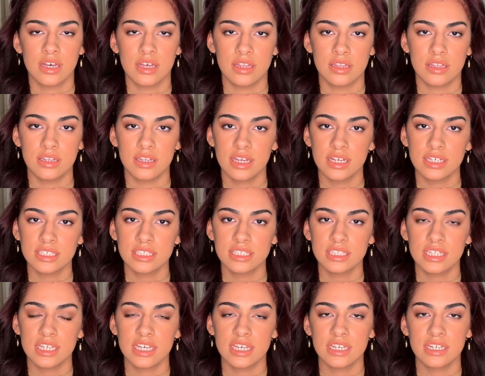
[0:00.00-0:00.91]
The next
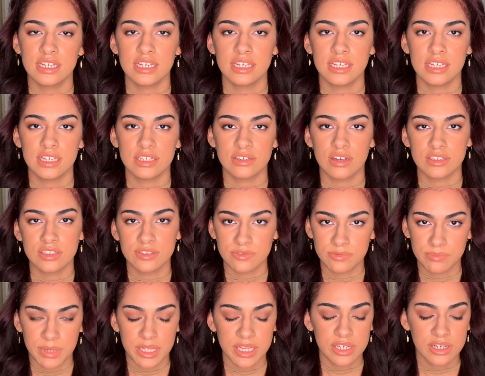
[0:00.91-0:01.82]
thing is also
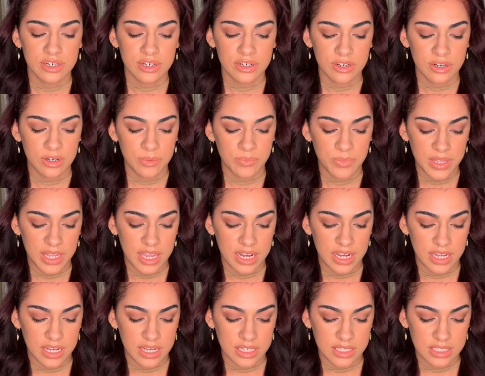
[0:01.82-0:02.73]
from LA Girl, and
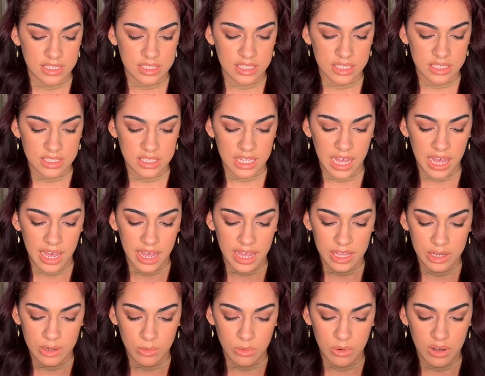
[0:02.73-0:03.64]
it is this
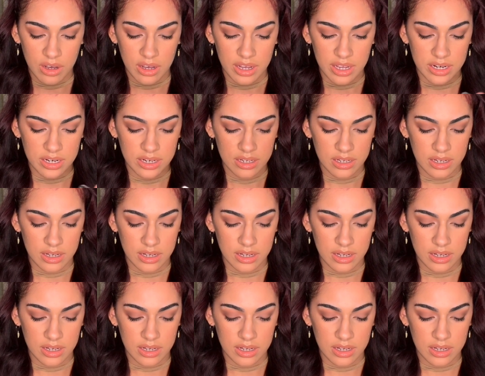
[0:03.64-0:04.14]
eye quad,